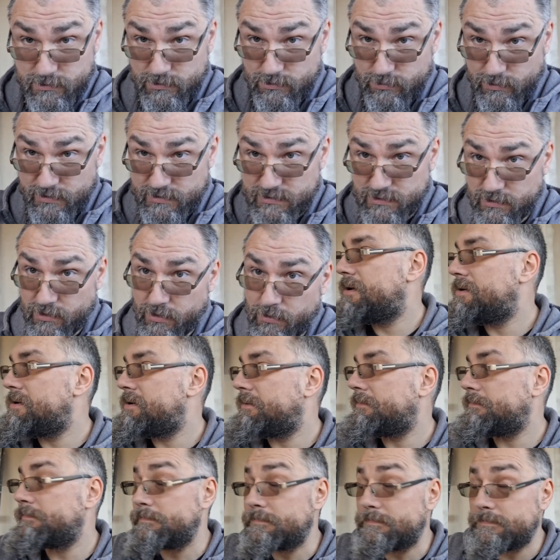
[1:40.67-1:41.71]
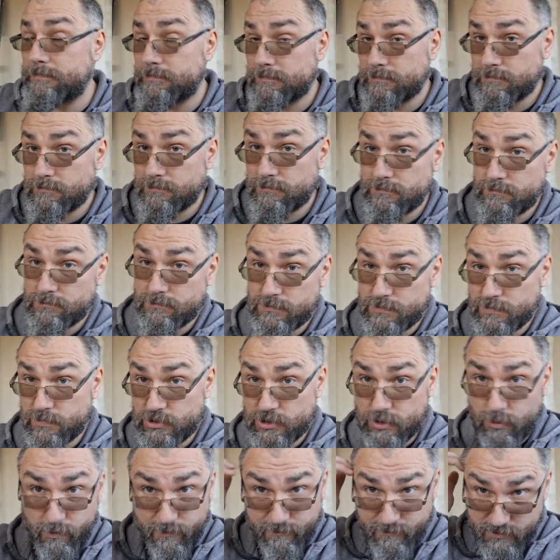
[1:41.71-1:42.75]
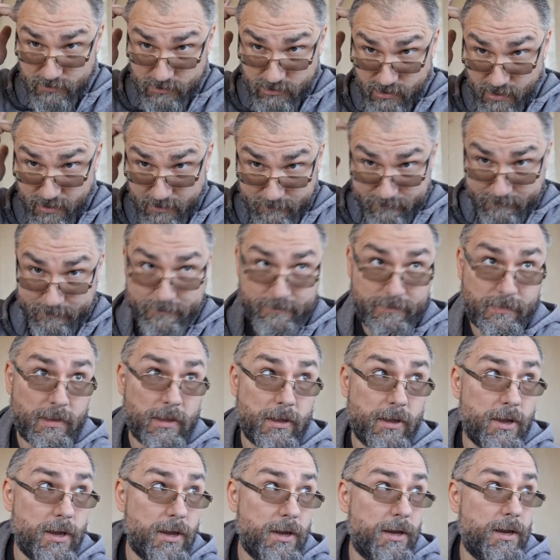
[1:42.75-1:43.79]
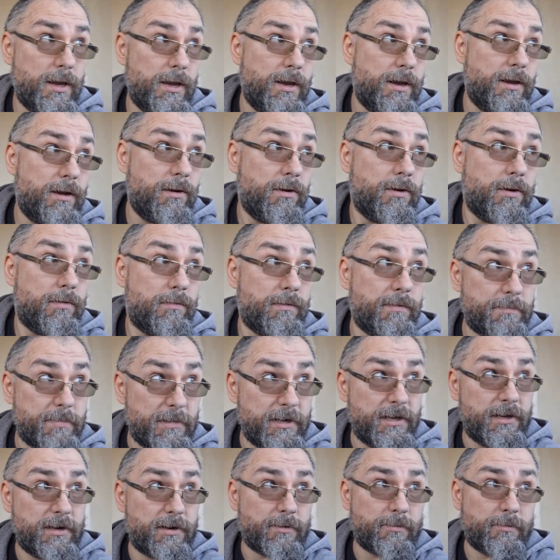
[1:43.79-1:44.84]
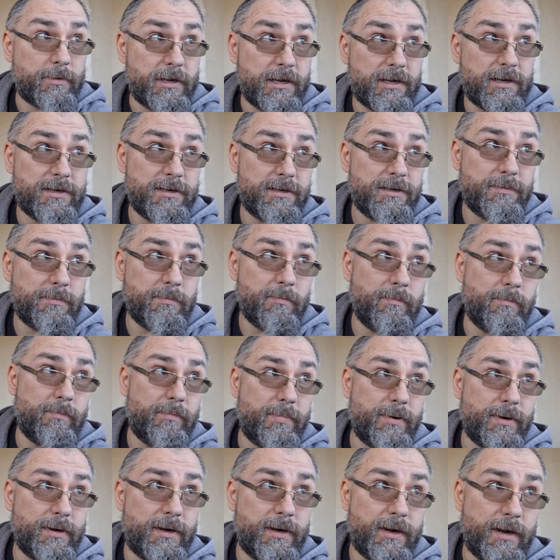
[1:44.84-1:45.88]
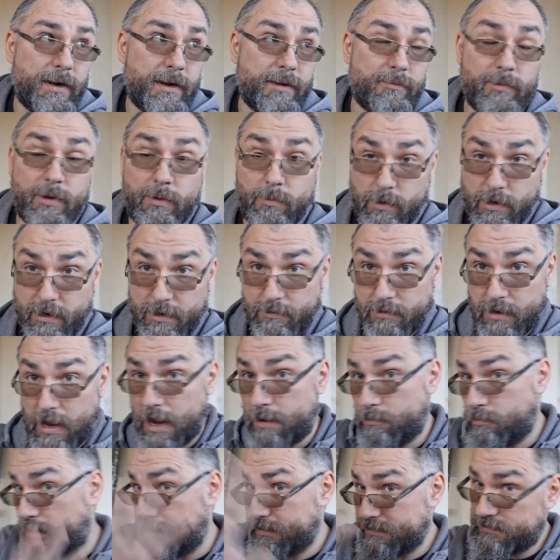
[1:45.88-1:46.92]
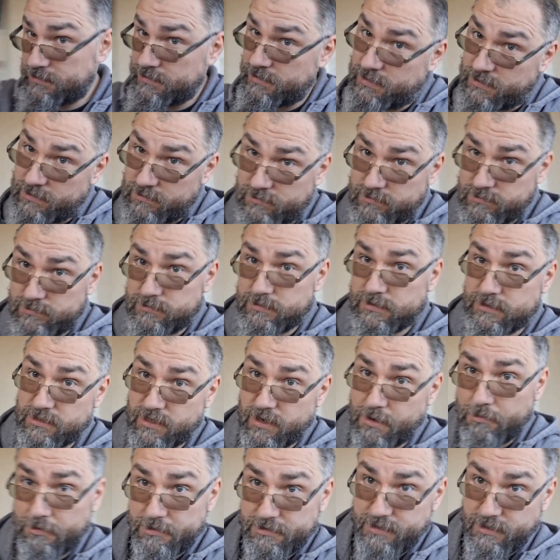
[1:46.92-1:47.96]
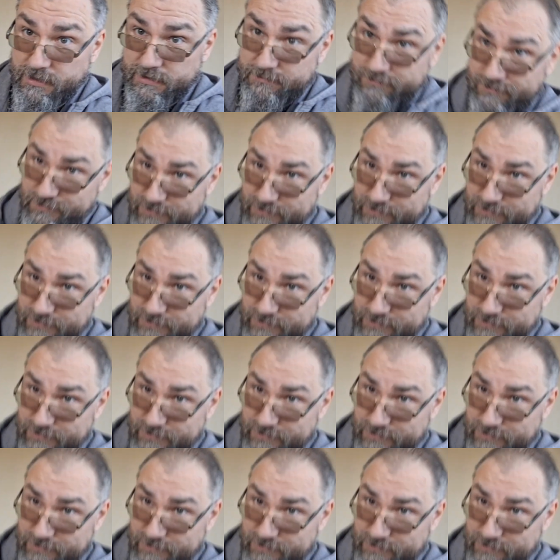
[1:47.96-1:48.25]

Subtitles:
2 weeks ago. So we finished that. We've been here a week, but I wanted to get the tower done.